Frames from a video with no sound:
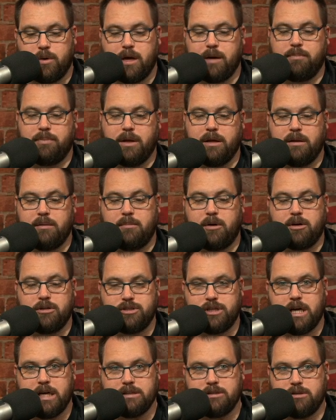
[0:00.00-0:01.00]
Would I play Lamar
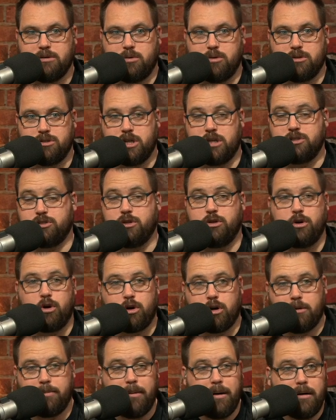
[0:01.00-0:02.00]
Jackson or Justin
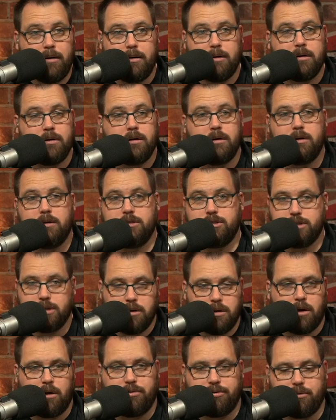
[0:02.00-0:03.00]
Herbert?
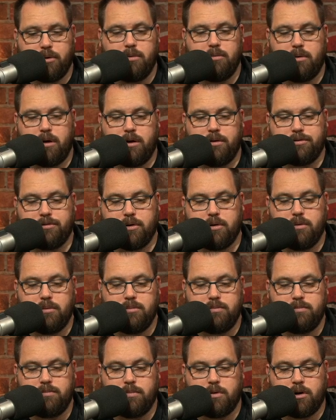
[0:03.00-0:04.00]
Sure, I'll throw I'll
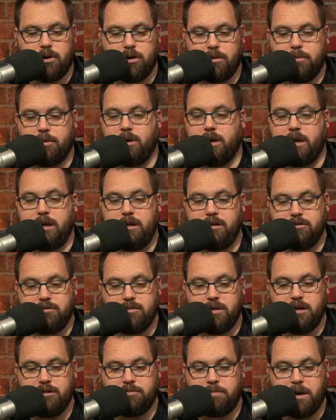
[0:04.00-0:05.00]
throw Herbert in.
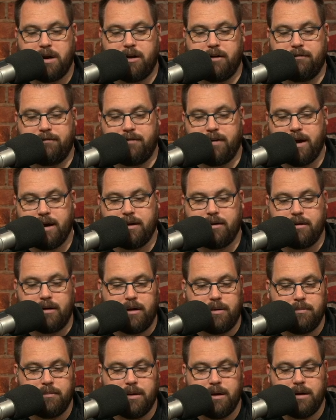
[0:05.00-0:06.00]
He's he's been on fire.
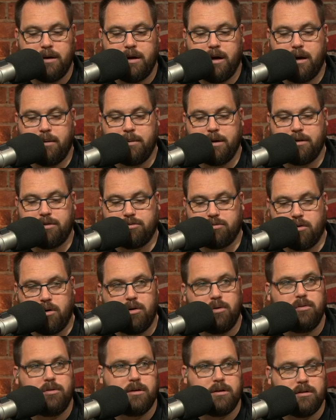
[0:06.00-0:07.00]
I'm I'm going to
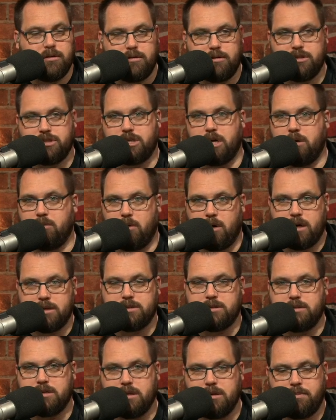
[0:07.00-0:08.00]
throw the Deshaun
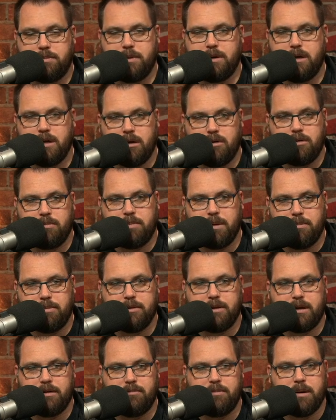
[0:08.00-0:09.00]
Watsons, the you know the
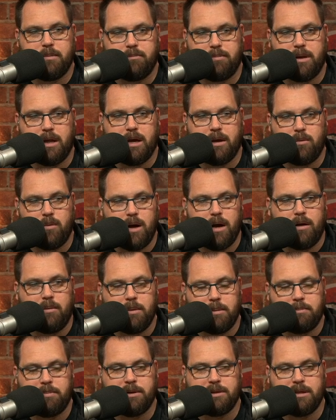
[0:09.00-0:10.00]
people that have been playing well. I'm
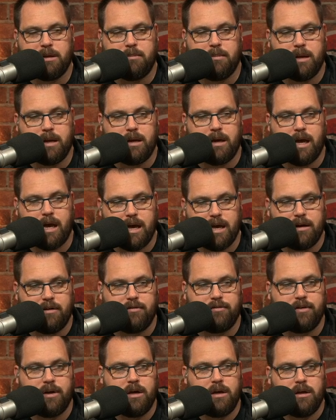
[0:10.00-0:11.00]
going to put them in ahead
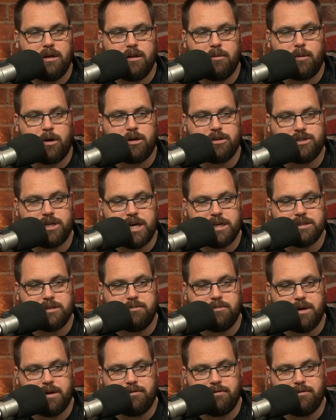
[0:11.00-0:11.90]
of Lamar Jackson.